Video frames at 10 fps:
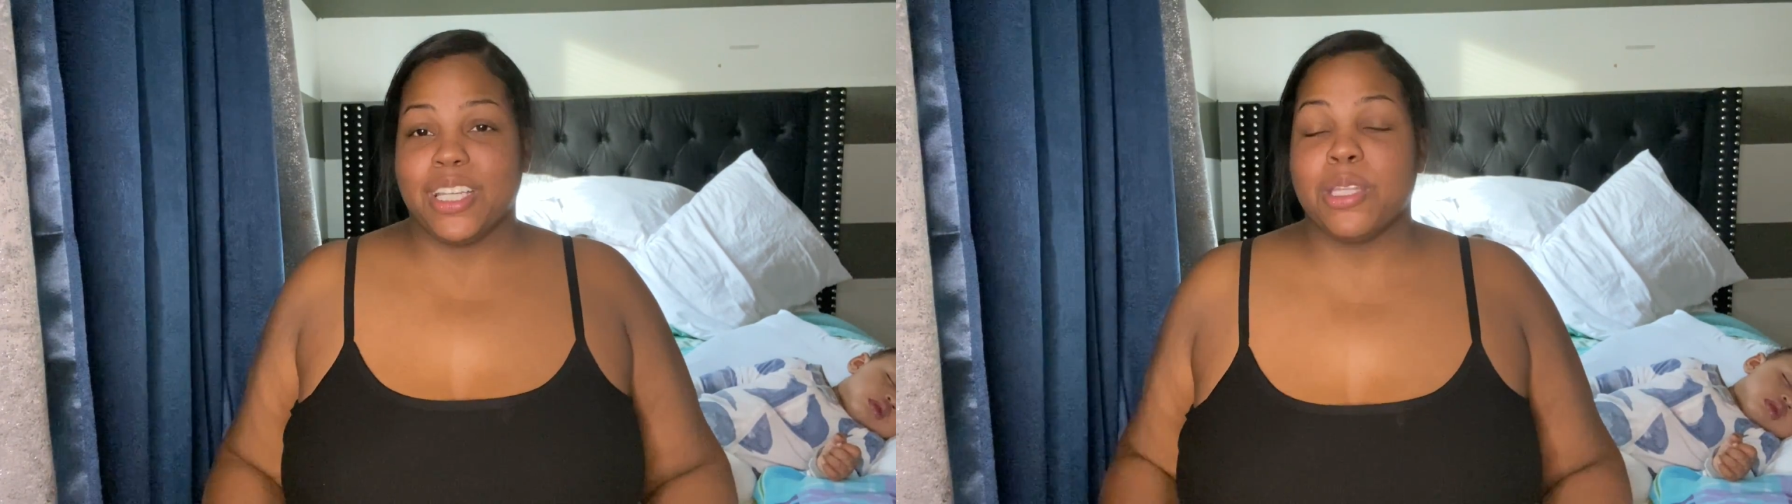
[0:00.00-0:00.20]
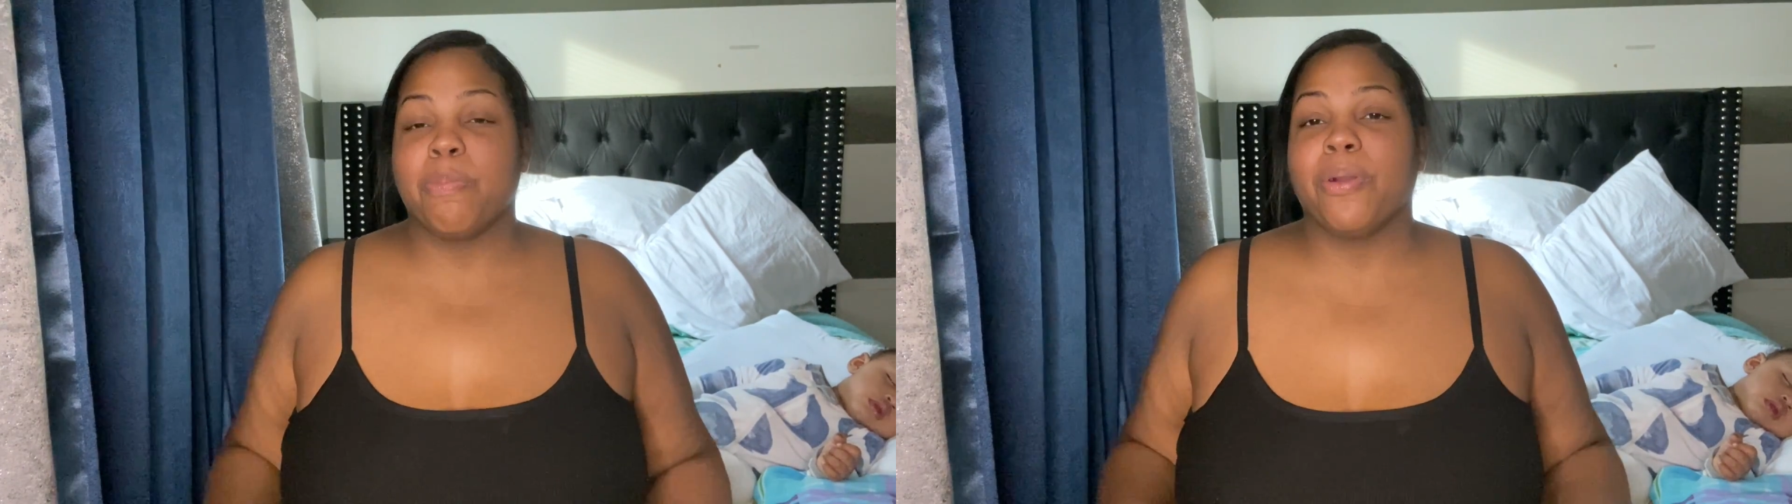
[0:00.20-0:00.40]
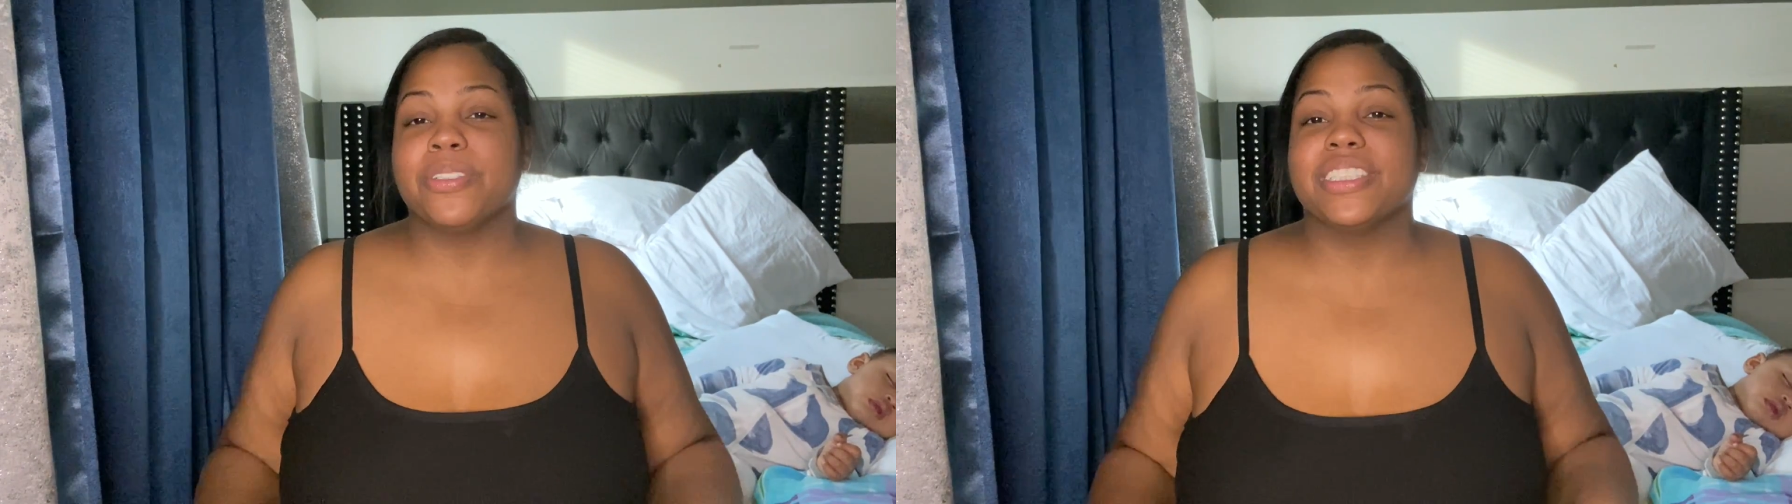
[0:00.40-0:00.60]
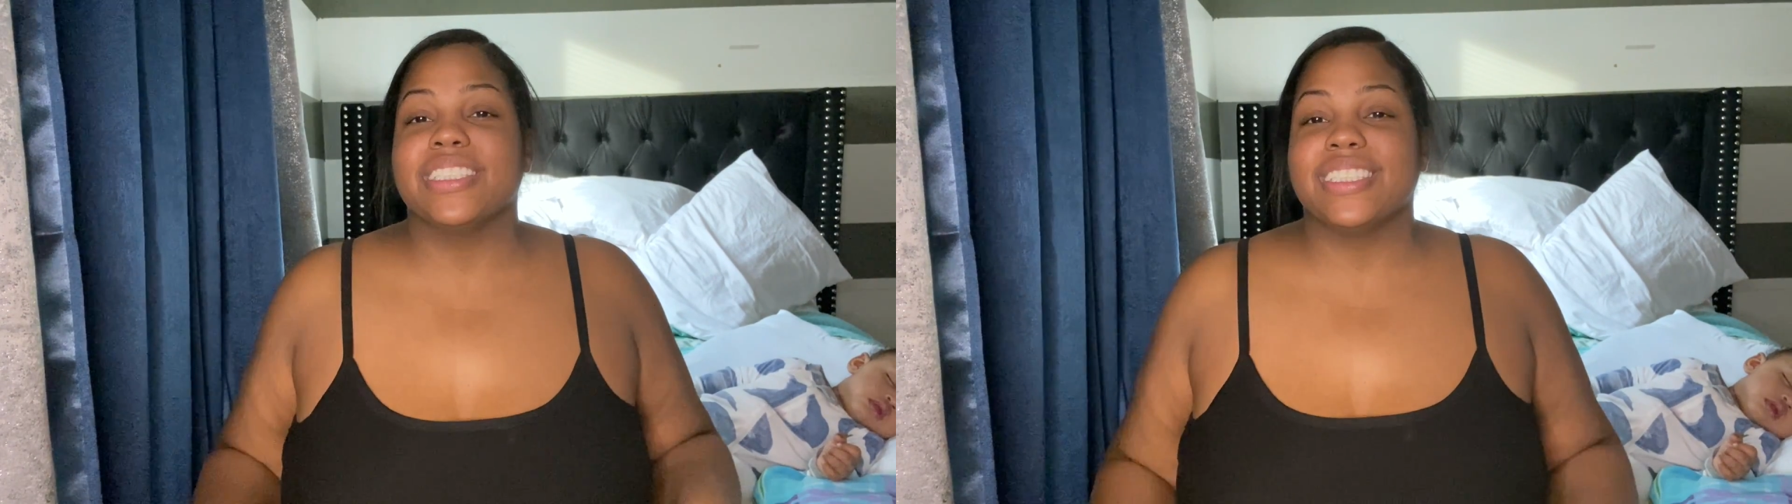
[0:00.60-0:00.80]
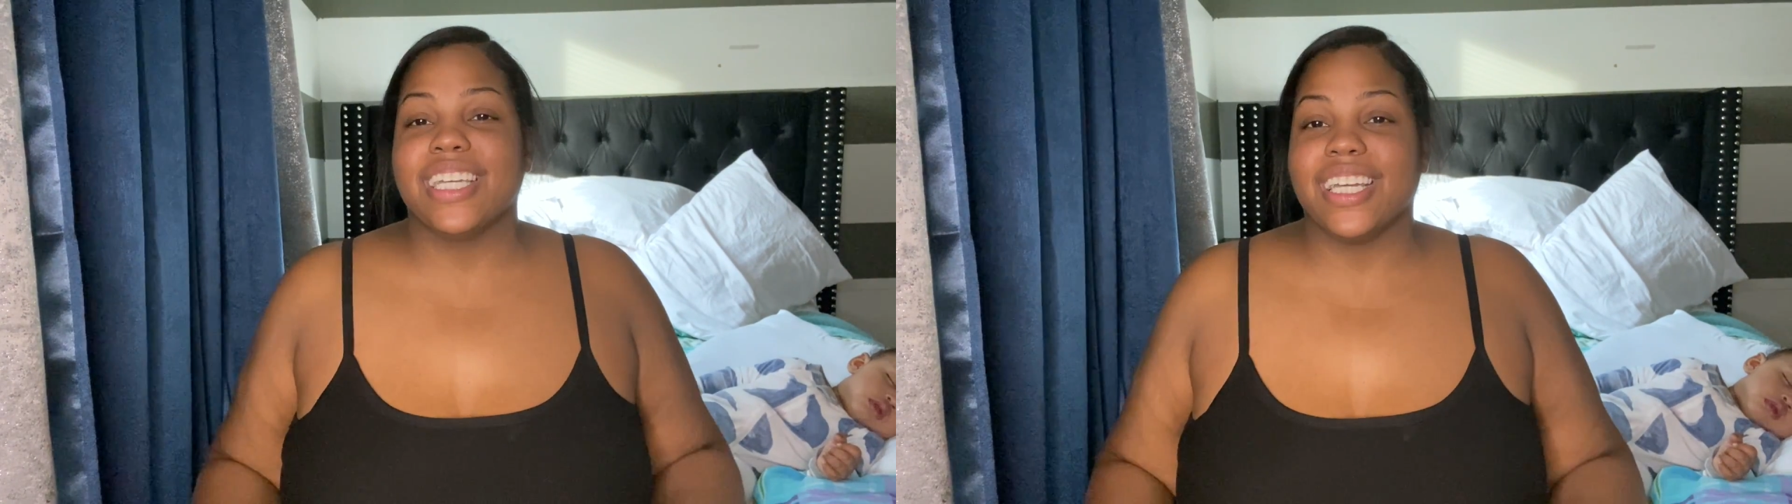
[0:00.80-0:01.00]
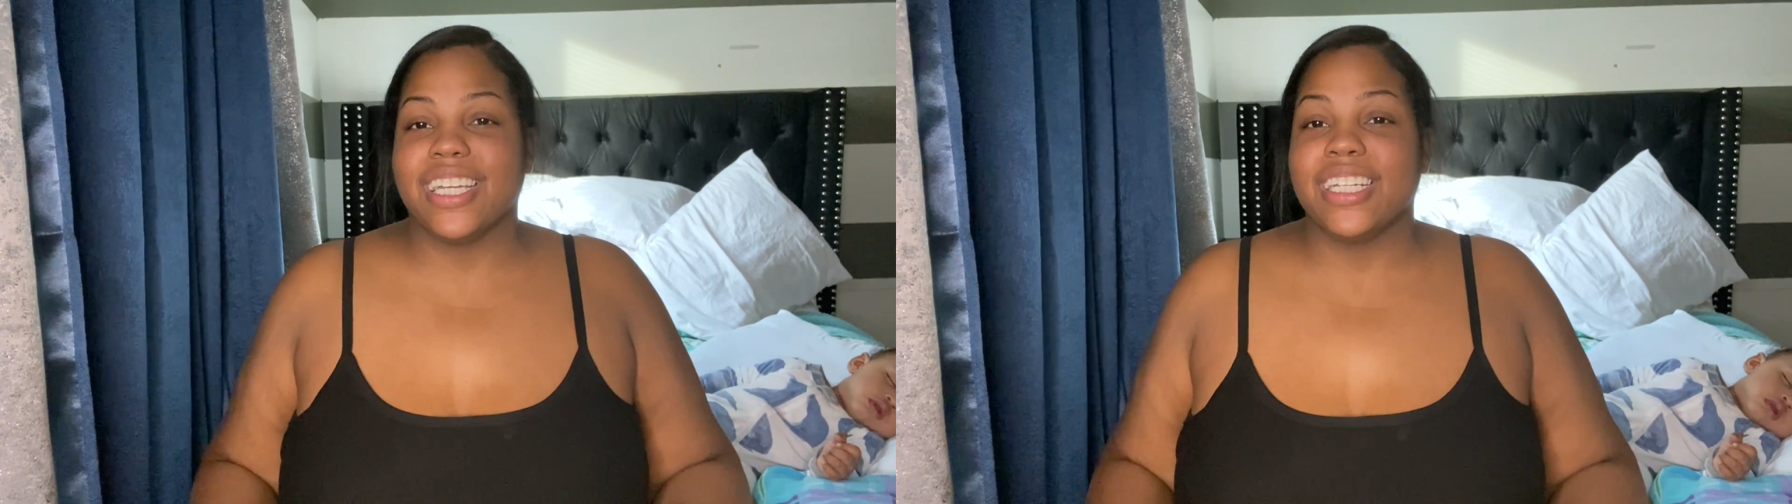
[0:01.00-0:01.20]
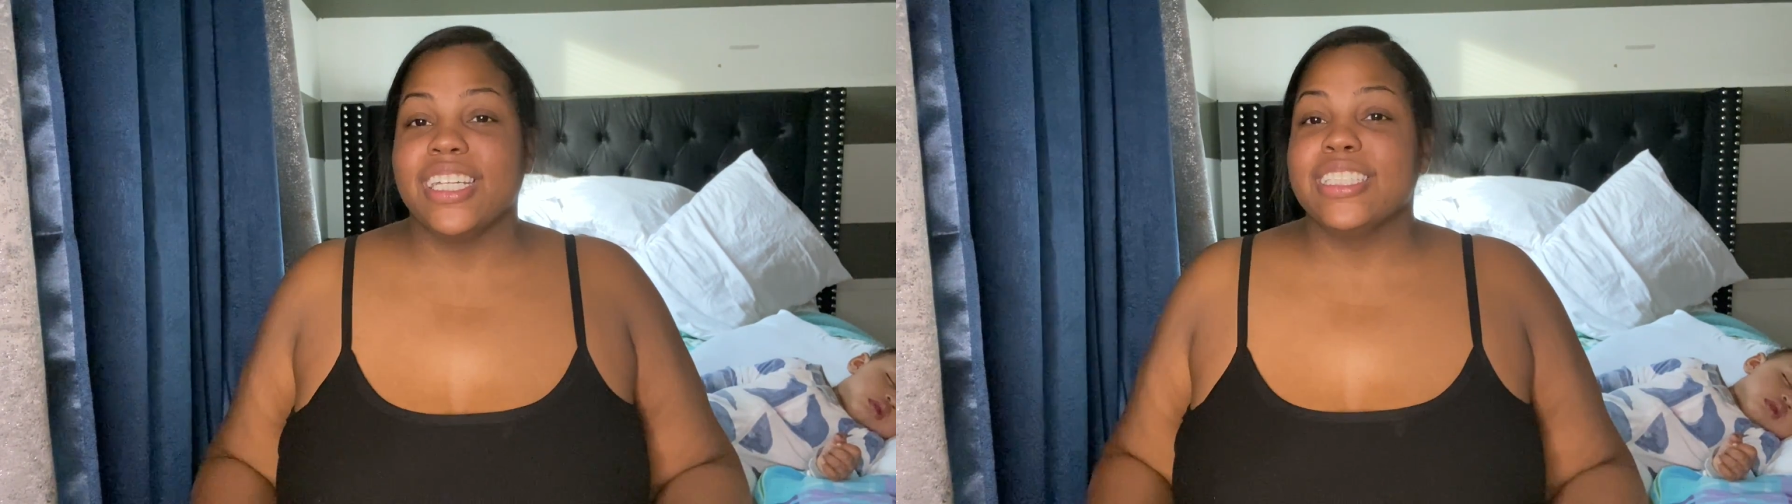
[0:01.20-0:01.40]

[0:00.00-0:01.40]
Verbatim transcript: and the person said